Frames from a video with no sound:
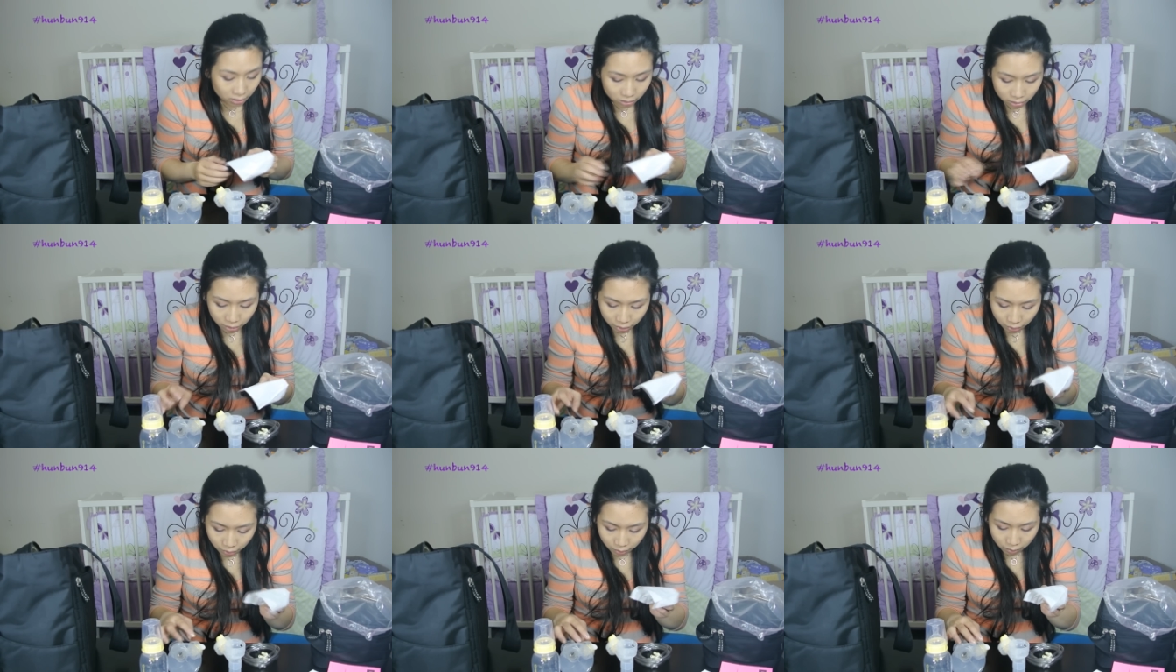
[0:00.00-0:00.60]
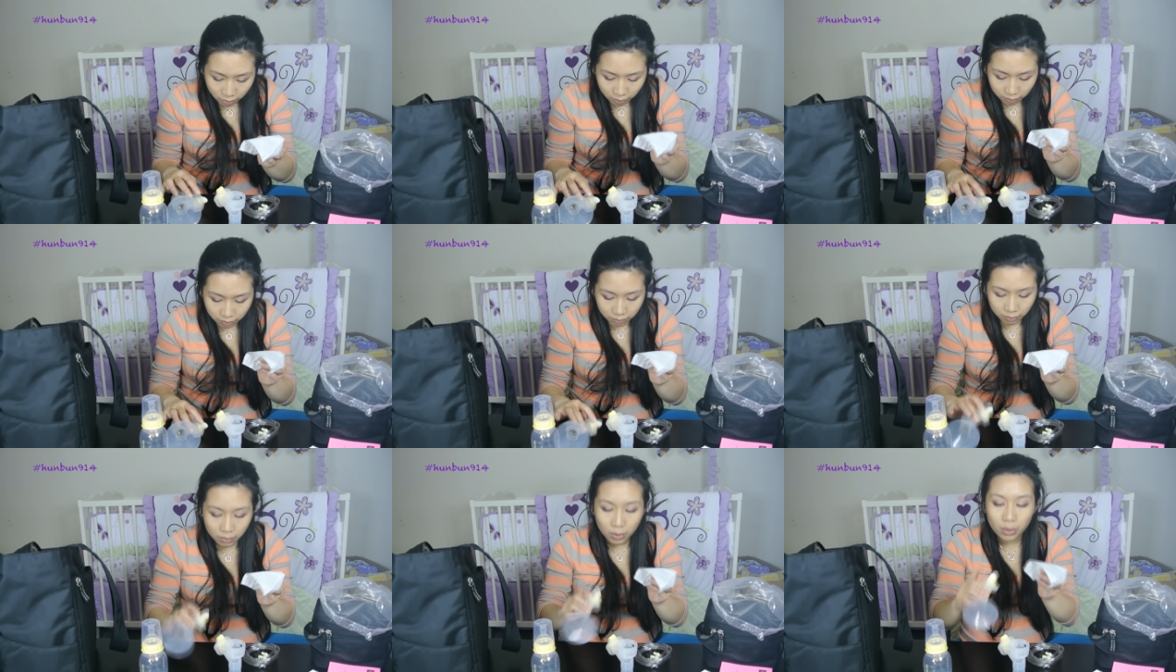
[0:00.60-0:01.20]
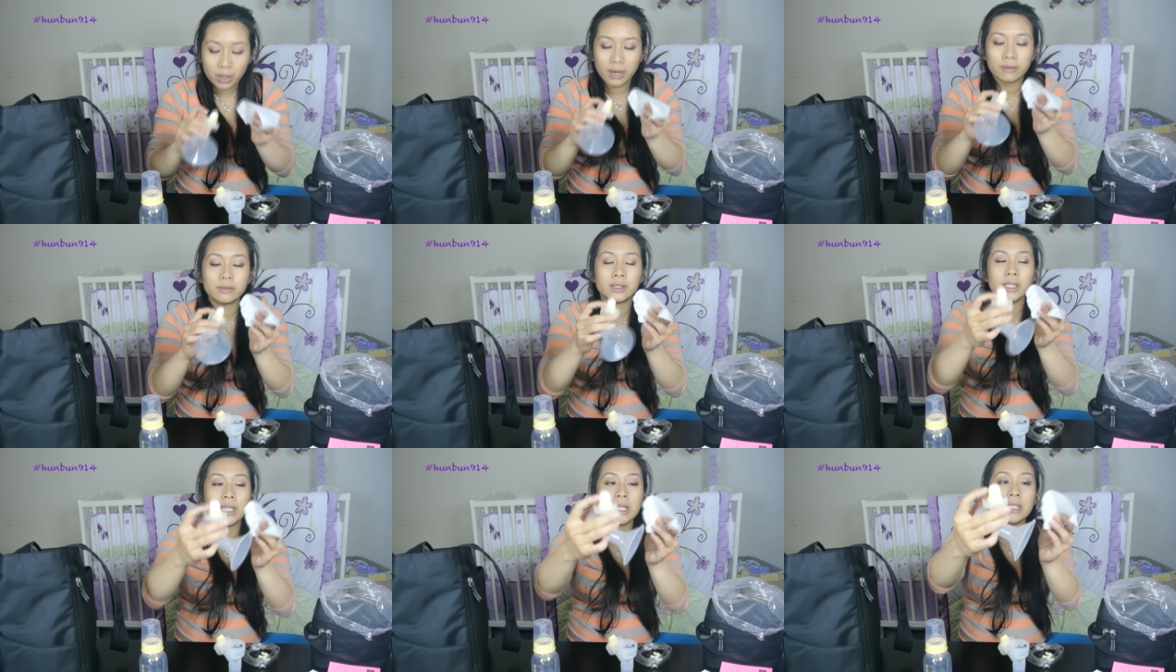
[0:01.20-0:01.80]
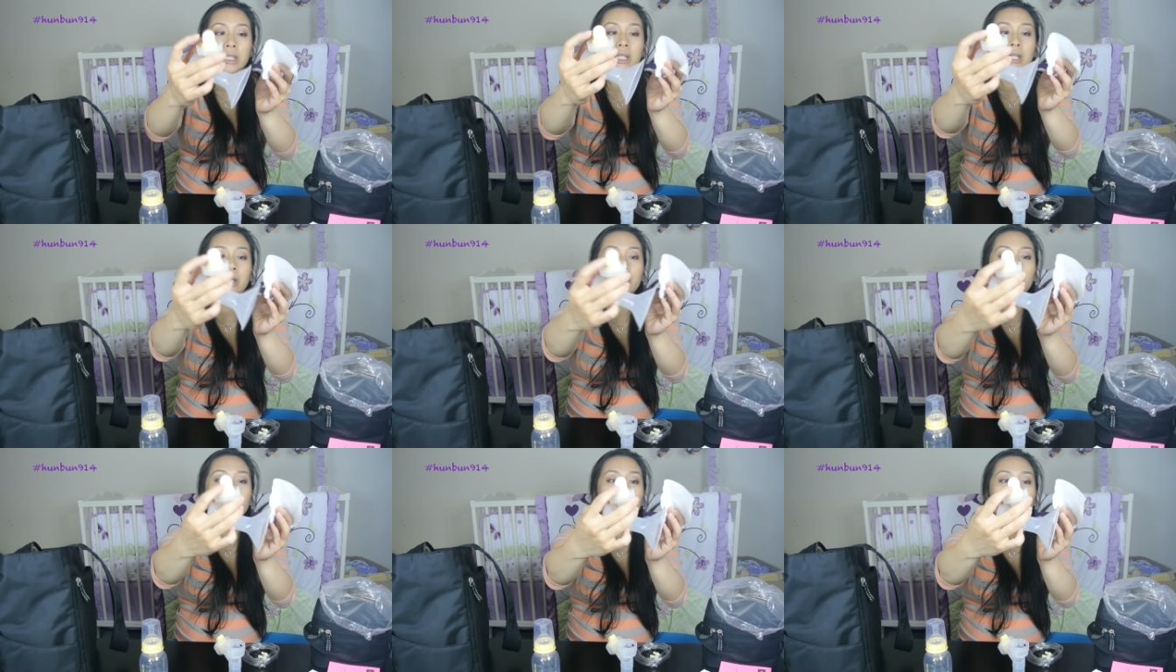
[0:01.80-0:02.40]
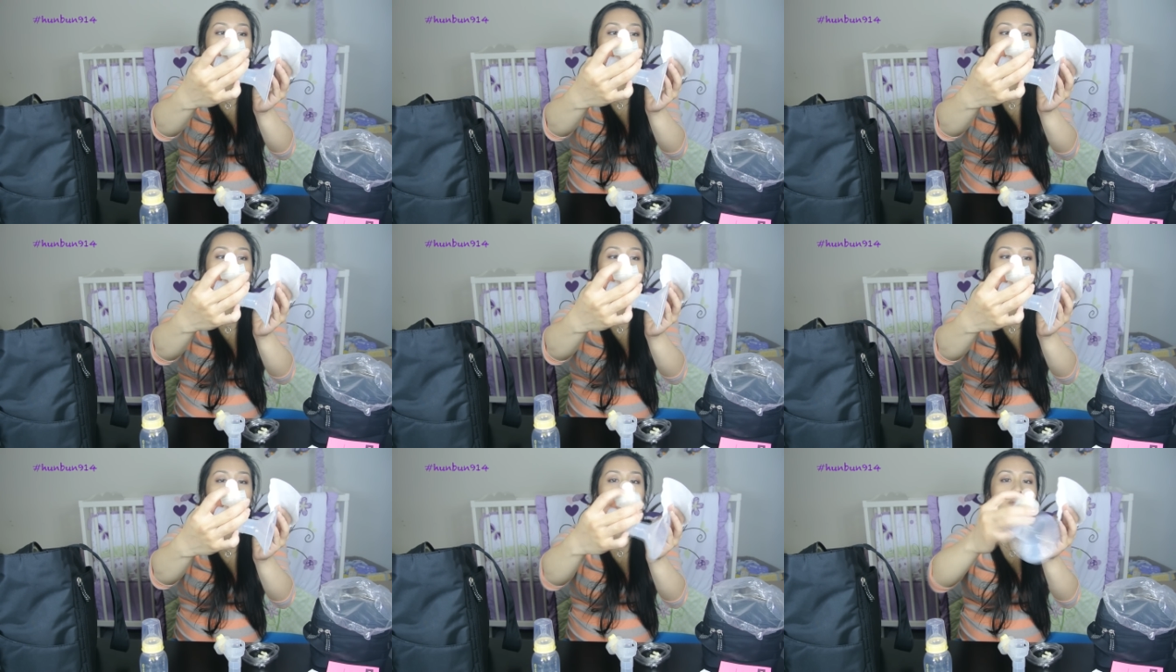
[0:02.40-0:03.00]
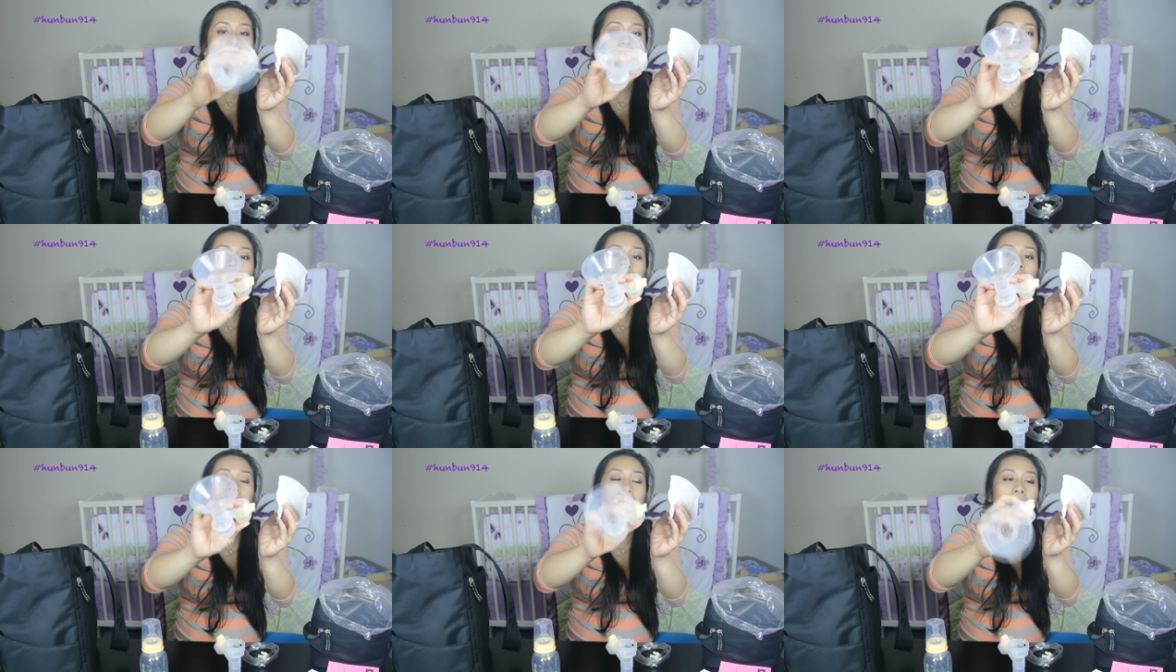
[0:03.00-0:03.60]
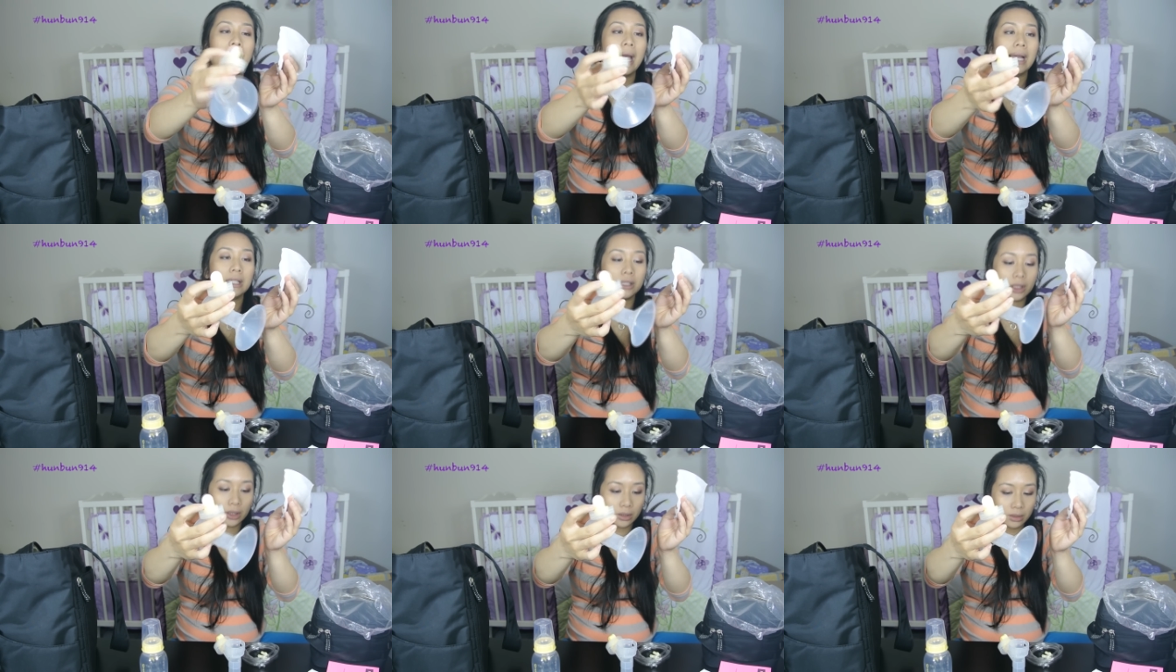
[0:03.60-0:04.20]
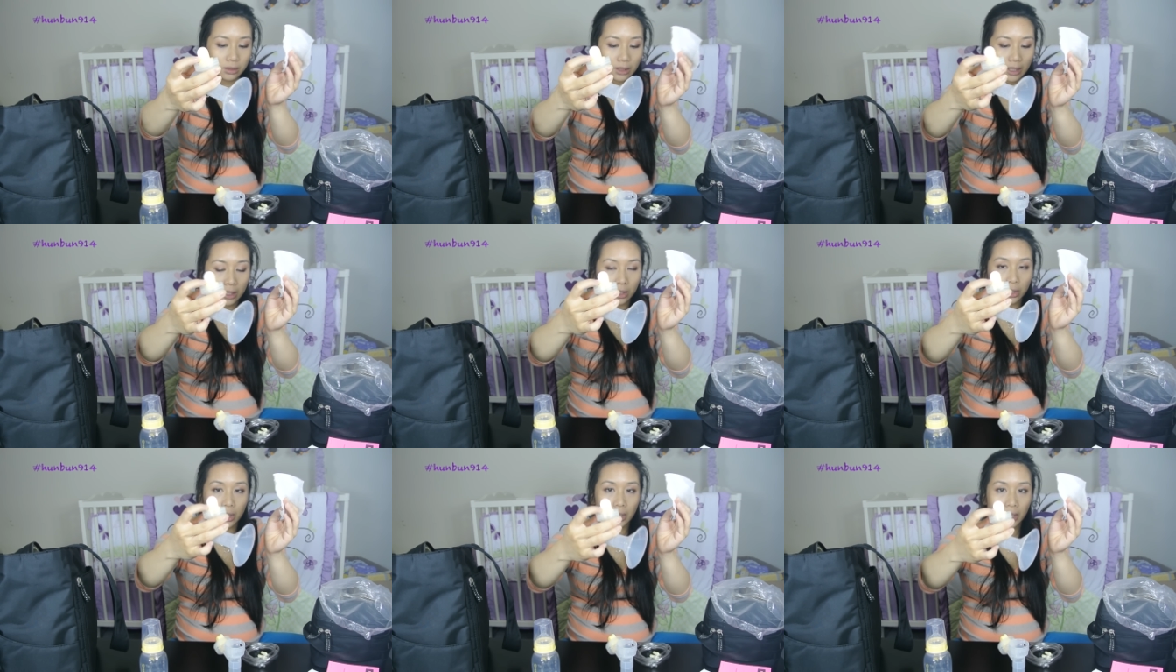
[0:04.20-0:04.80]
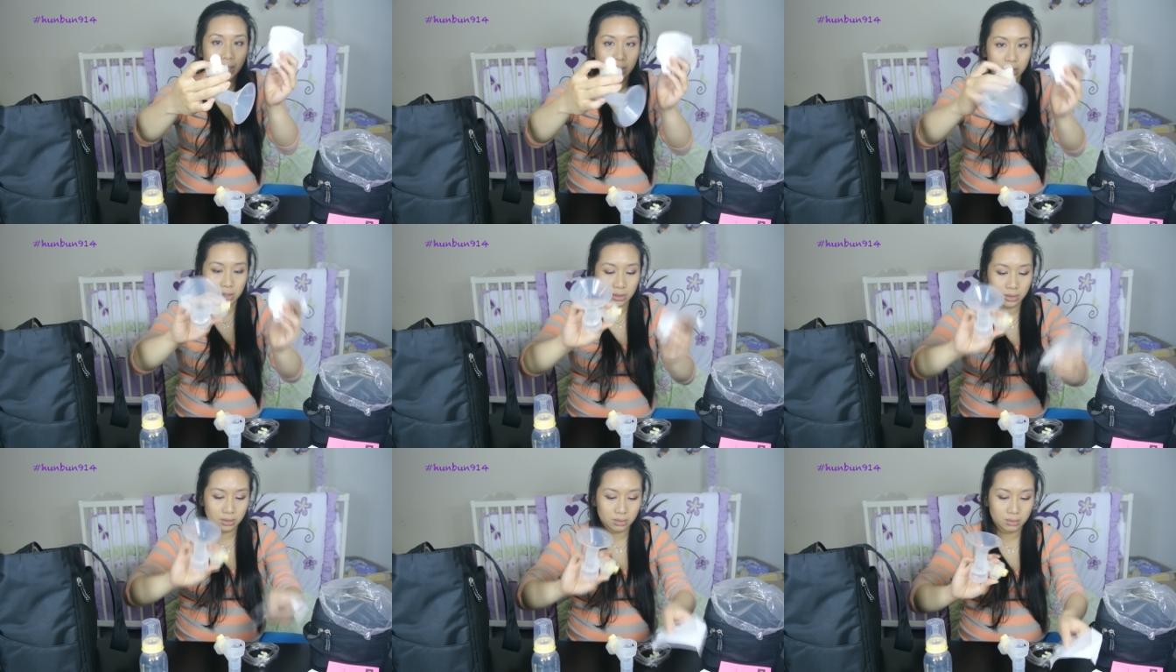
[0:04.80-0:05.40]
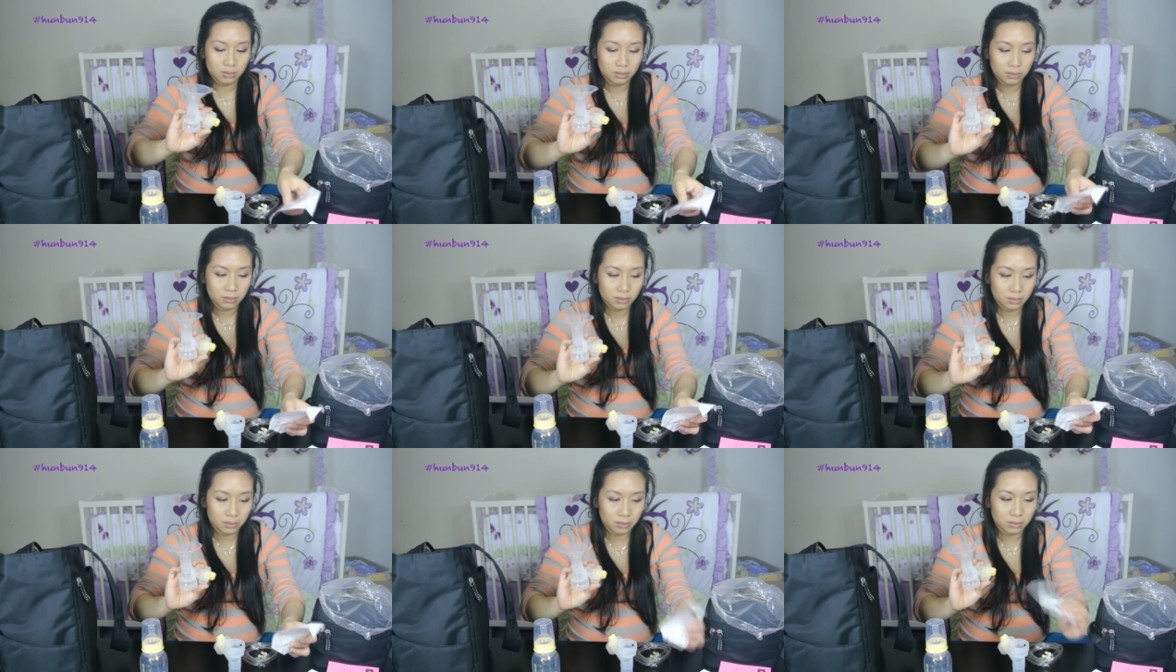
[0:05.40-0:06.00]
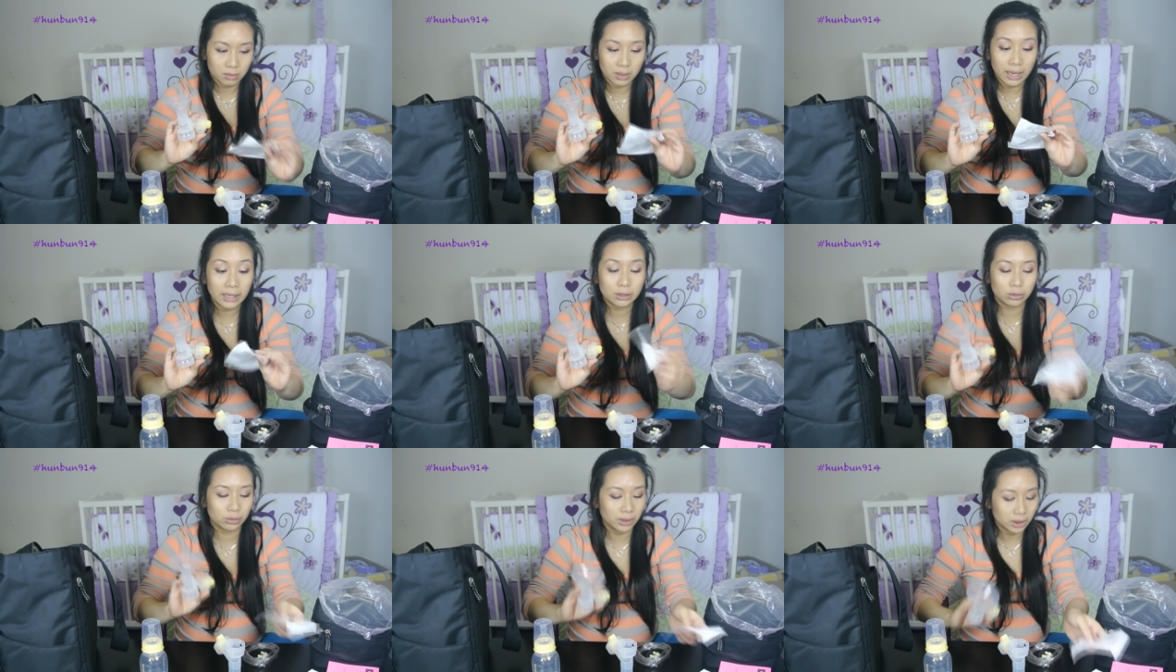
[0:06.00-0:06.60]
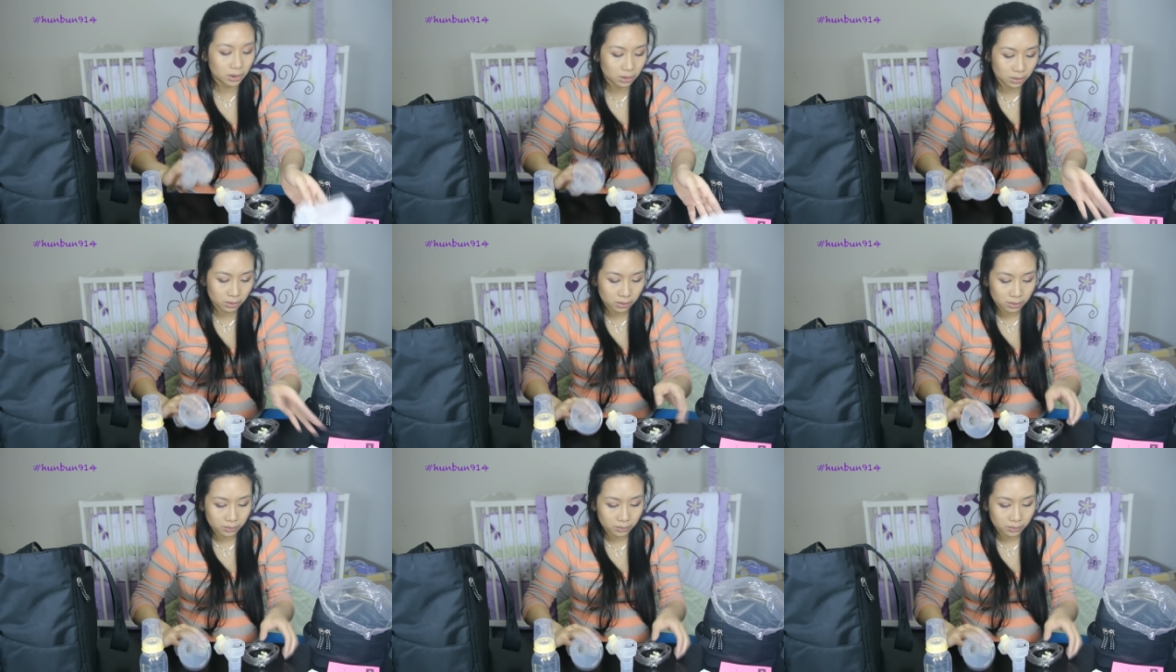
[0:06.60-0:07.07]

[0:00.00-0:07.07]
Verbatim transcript: two more of these little pads. So I guess extras.